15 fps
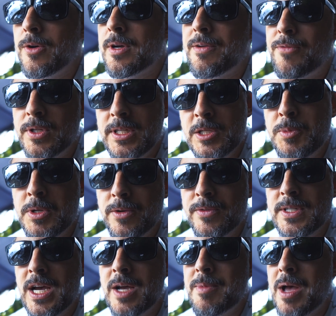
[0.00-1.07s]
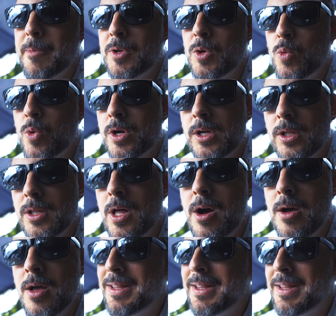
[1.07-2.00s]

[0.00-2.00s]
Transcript: okay, for this period of time, I'm going to work a lot,